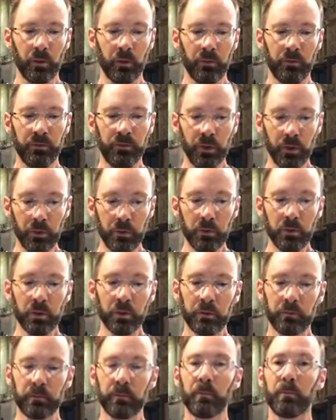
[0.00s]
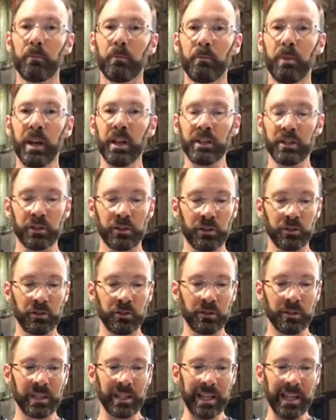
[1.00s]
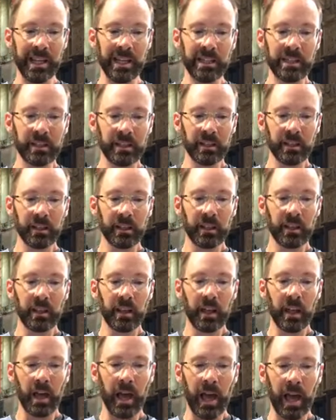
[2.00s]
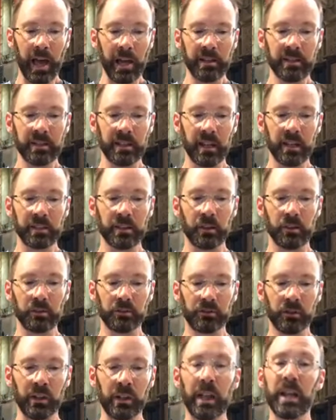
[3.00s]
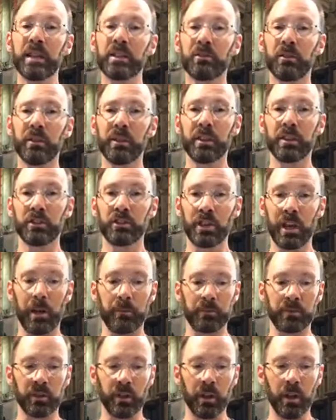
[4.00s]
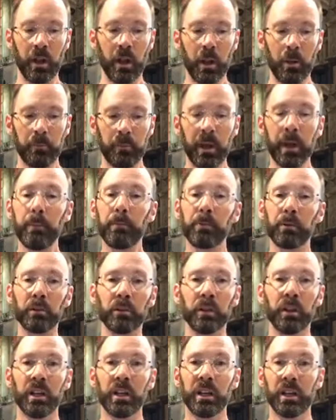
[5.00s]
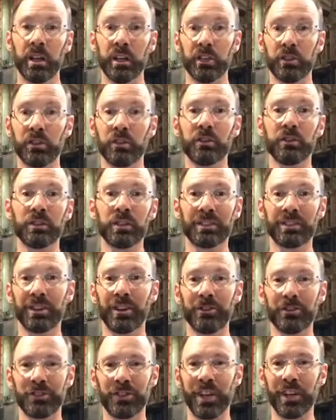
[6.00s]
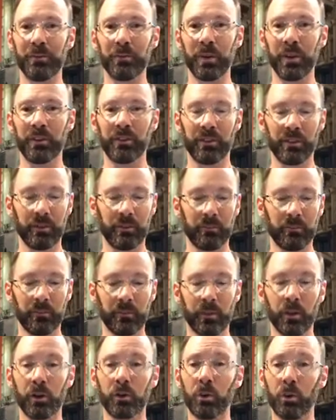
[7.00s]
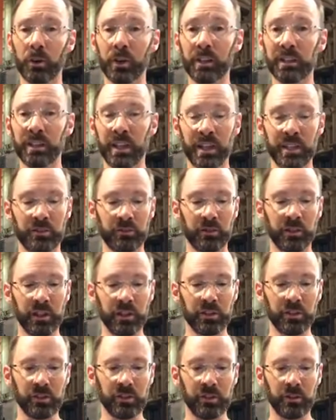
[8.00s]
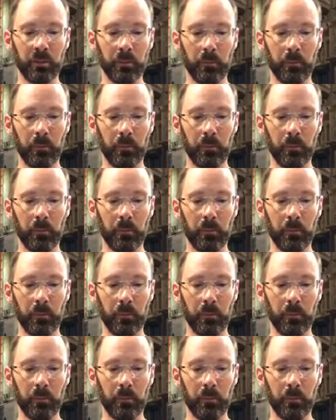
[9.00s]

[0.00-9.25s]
Food, Peter shouldn't eat, and, as I'll see later in this chapter, people he shouldn't associate with, according to his tradition.